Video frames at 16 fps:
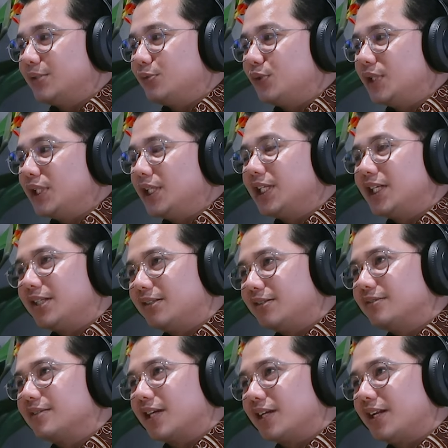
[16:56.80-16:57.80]
We needed
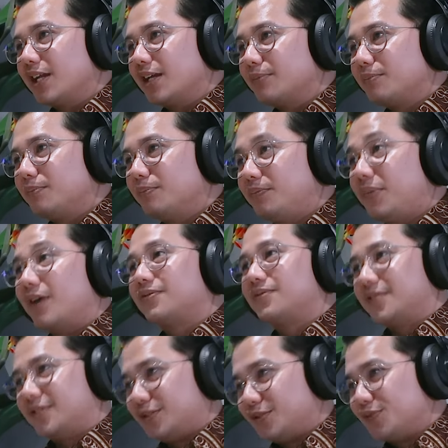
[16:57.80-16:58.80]
kind of like
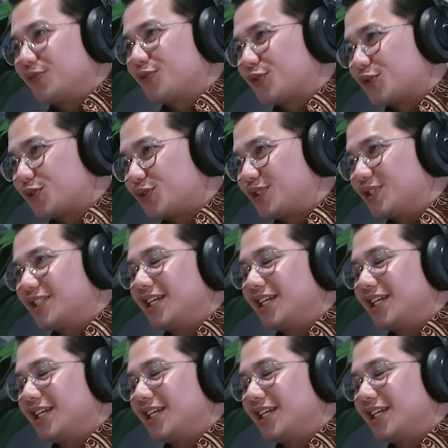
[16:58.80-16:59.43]
buffer, of course.